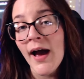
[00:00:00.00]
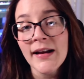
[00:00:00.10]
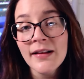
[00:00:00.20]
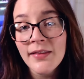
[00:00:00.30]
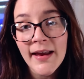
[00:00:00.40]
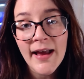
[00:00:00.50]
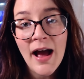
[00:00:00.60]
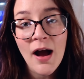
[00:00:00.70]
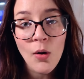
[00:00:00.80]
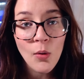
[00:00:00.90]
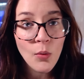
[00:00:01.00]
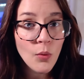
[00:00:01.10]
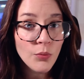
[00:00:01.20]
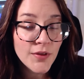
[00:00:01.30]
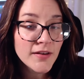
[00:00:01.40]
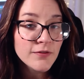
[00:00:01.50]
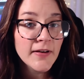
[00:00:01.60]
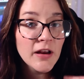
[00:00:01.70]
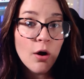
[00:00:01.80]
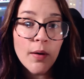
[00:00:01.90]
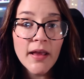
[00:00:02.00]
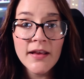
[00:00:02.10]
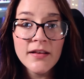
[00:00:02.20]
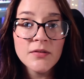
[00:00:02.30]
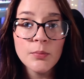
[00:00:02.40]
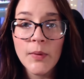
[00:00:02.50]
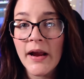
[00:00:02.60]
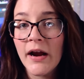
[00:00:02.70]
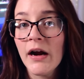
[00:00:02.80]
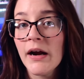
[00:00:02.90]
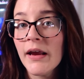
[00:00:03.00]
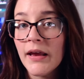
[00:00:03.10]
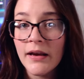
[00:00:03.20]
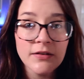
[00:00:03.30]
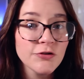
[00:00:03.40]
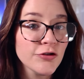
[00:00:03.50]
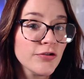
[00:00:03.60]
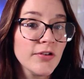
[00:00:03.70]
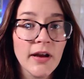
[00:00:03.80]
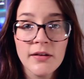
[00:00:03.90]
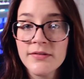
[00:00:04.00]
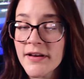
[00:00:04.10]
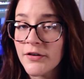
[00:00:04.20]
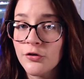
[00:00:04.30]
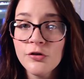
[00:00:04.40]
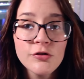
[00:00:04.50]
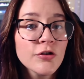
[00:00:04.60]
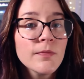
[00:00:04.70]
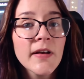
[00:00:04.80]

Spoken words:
kind of like how this video is, where it's just like a standard YouTube